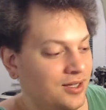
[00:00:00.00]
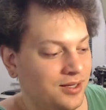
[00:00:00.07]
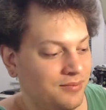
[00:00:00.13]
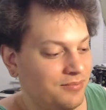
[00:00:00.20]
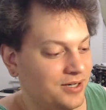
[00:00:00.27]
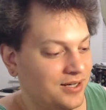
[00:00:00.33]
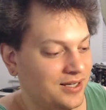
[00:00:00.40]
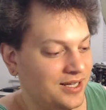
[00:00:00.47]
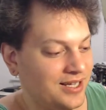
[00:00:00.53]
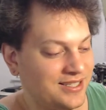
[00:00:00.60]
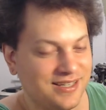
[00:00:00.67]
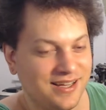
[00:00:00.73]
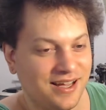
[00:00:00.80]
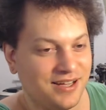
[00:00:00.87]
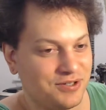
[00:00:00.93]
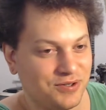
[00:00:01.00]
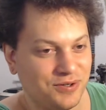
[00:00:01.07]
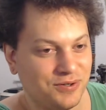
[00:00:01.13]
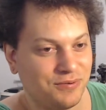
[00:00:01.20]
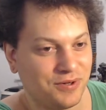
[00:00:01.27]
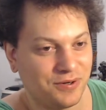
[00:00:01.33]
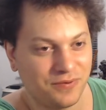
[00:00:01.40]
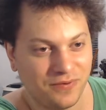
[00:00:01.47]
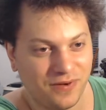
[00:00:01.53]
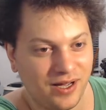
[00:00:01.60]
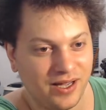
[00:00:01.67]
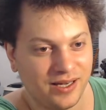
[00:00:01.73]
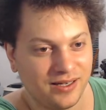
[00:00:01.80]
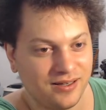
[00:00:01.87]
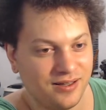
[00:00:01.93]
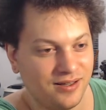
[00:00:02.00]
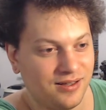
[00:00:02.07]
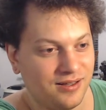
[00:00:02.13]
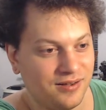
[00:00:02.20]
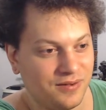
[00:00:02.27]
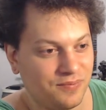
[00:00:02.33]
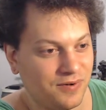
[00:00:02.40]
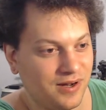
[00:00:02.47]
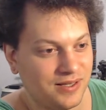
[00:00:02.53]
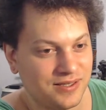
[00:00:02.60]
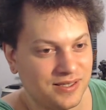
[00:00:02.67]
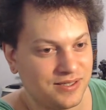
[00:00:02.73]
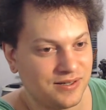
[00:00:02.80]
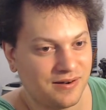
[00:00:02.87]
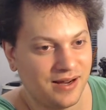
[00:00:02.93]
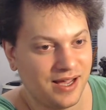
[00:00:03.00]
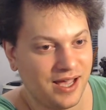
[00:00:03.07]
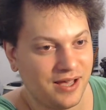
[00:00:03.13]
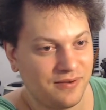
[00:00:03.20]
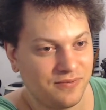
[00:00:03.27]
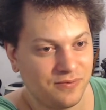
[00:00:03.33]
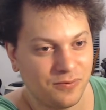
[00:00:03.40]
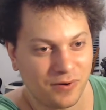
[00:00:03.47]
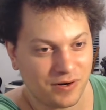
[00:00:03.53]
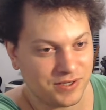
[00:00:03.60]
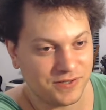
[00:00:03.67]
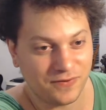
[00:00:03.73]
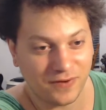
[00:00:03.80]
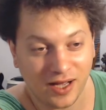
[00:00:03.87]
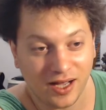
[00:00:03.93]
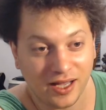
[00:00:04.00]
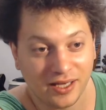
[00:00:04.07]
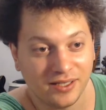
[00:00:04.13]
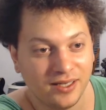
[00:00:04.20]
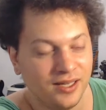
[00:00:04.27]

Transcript: but it's not true they're fine uh, the processor I have works fine